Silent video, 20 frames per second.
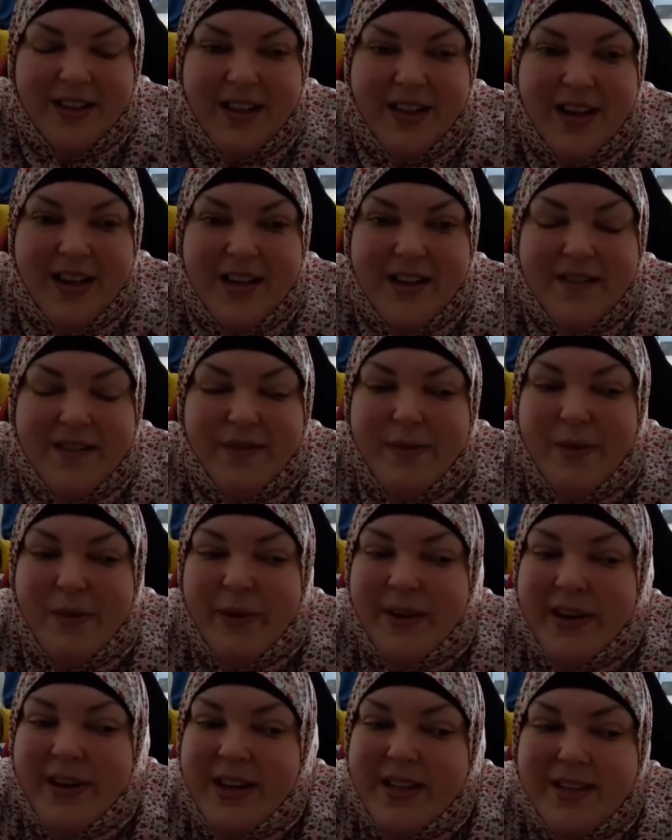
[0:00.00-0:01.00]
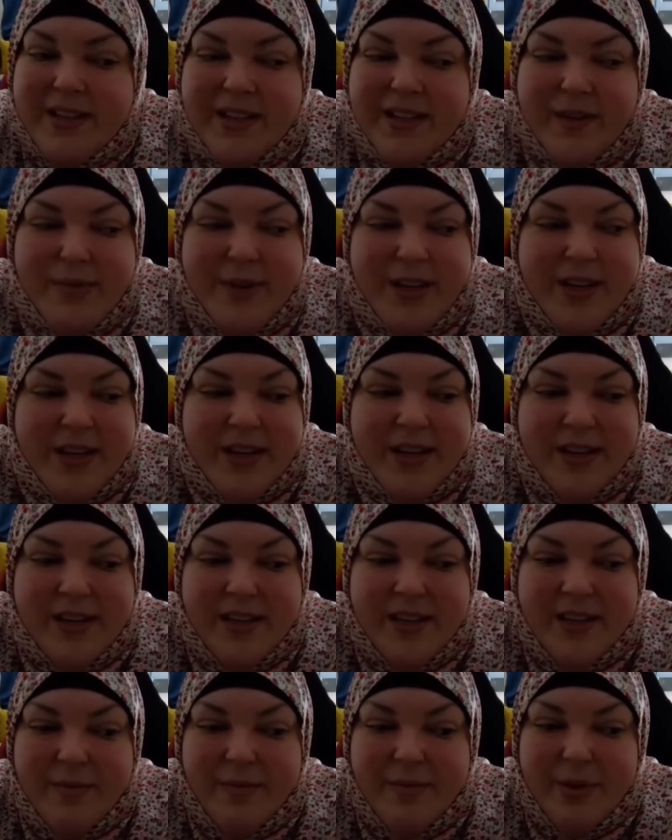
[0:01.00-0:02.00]
And February is going to be
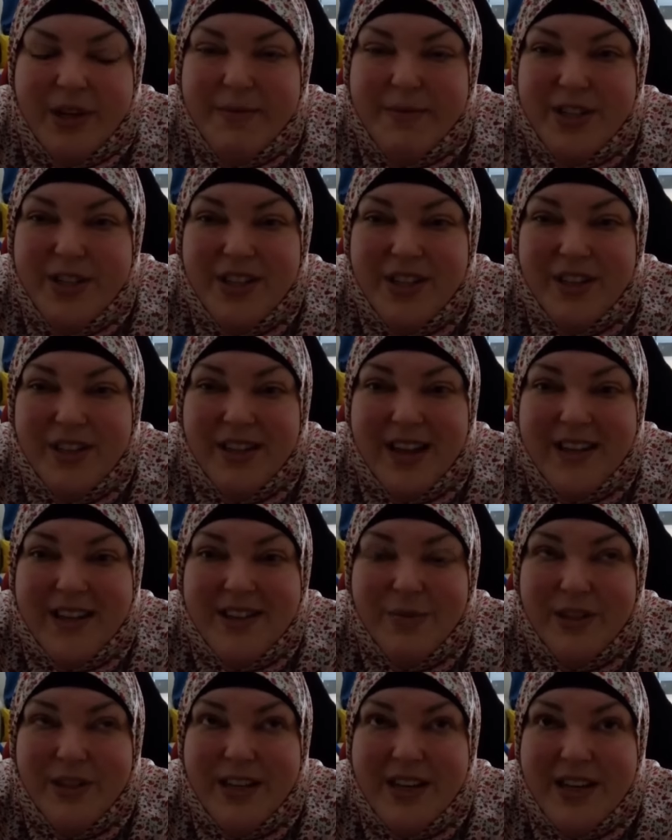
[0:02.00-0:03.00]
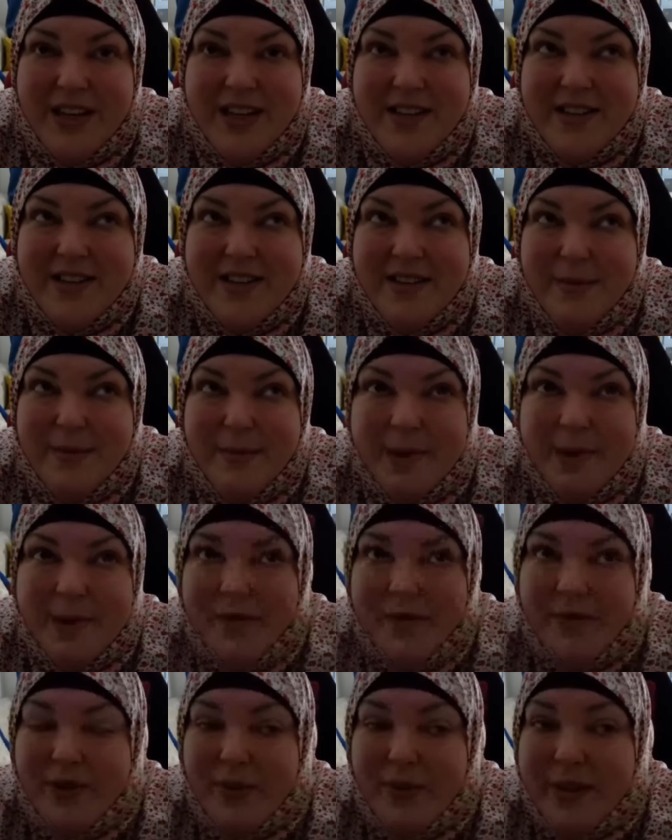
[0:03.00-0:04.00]
pretty much the last really nice month
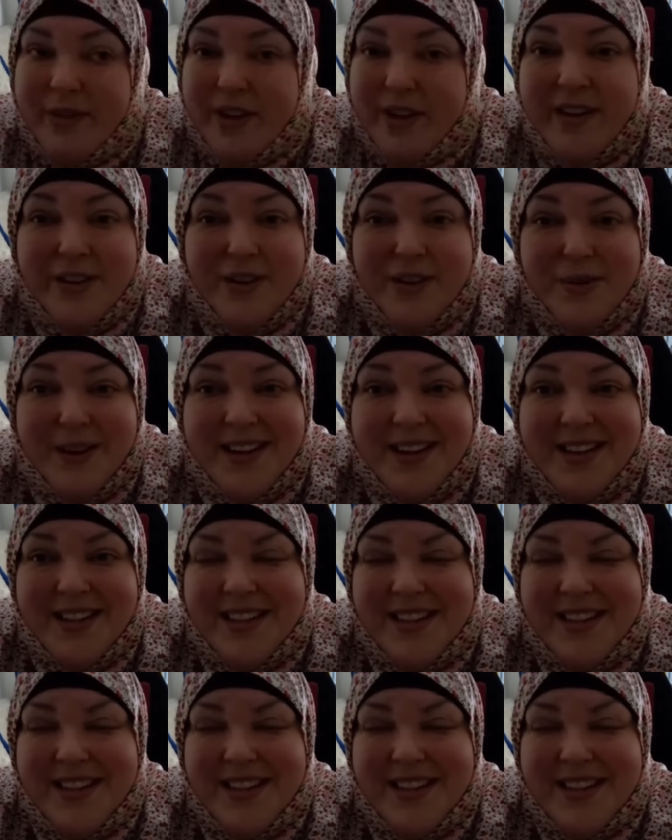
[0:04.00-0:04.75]
for weather here in Kuwait.